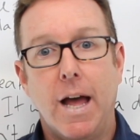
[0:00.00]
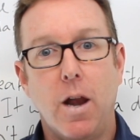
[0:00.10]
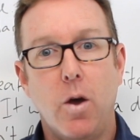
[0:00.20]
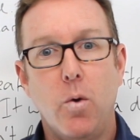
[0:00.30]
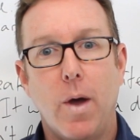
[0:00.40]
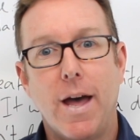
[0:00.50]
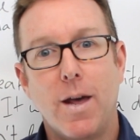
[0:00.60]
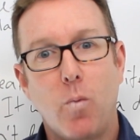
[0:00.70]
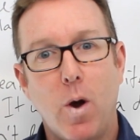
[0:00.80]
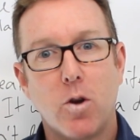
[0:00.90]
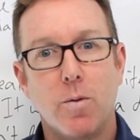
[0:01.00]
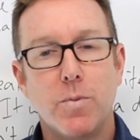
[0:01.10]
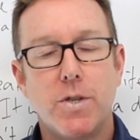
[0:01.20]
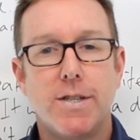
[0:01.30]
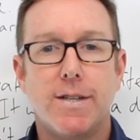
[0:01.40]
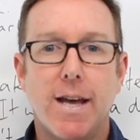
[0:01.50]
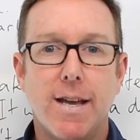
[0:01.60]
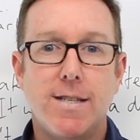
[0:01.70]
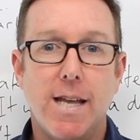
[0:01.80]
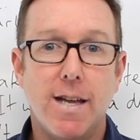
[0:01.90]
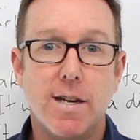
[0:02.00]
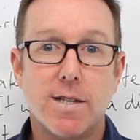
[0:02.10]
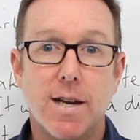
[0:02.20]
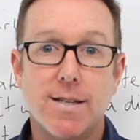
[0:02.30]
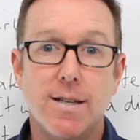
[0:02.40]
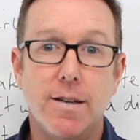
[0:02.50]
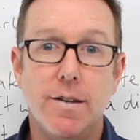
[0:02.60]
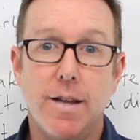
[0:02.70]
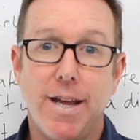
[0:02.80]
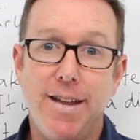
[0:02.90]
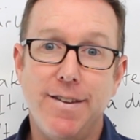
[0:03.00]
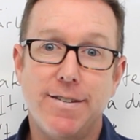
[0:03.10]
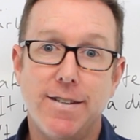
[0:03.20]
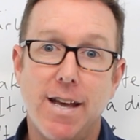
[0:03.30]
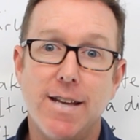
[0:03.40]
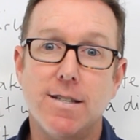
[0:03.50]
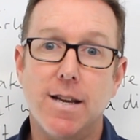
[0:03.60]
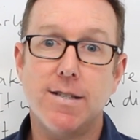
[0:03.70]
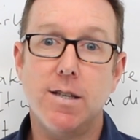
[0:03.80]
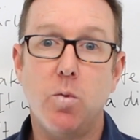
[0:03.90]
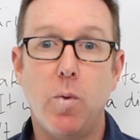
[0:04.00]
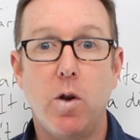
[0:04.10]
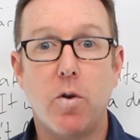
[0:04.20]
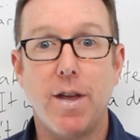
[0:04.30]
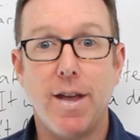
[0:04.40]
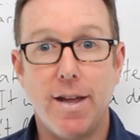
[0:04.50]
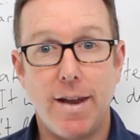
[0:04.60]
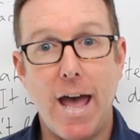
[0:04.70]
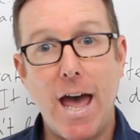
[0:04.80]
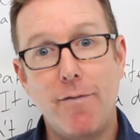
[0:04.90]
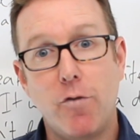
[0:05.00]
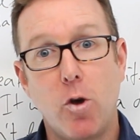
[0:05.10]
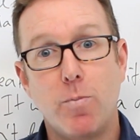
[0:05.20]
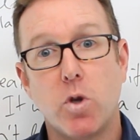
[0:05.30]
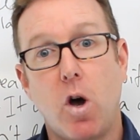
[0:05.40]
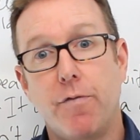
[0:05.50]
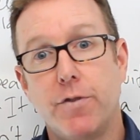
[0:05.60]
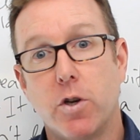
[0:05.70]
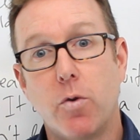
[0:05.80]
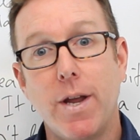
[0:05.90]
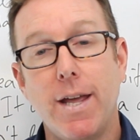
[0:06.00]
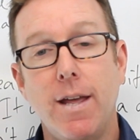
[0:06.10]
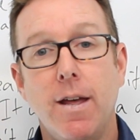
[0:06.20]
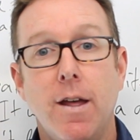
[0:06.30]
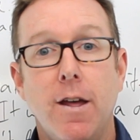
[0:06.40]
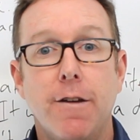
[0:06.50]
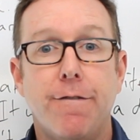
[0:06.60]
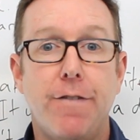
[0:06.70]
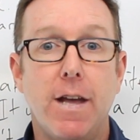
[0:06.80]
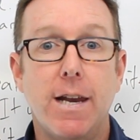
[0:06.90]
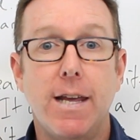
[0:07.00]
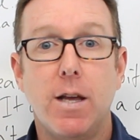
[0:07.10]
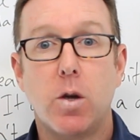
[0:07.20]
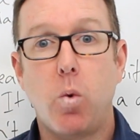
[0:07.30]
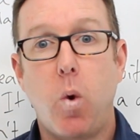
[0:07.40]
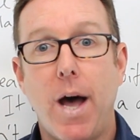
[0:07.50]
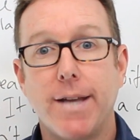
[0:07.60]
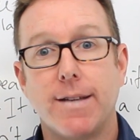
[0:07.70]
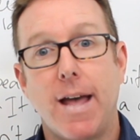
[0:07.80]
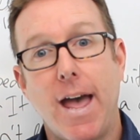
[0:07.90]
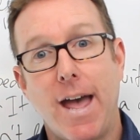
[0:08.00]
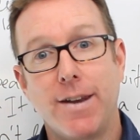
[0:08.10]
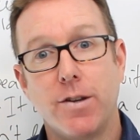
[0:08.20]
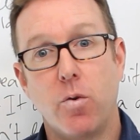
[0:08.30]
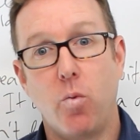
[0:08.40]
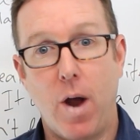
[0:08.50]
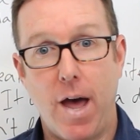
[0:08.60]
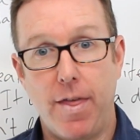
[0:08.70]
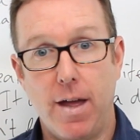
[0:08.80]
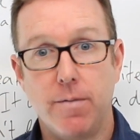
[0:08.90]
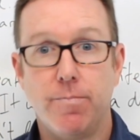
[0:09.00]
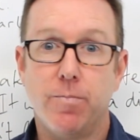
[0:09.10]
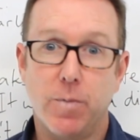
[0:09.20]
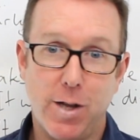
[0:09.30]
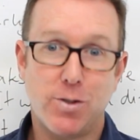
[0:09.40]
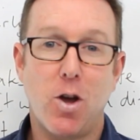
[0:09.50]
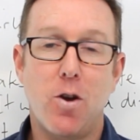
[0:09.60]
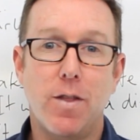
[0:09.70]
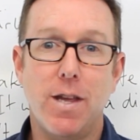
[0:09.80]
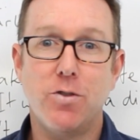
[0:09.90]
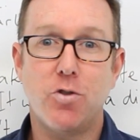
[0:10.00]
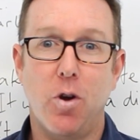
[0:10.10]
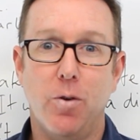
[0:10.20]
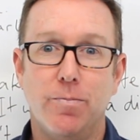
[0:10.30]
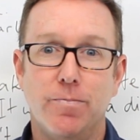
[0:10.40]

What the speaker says: Hello and welcome to today's English lesson. In today's lesson we're looking at adverbs of degree, fairly, quite and rather. Let's go to the intro.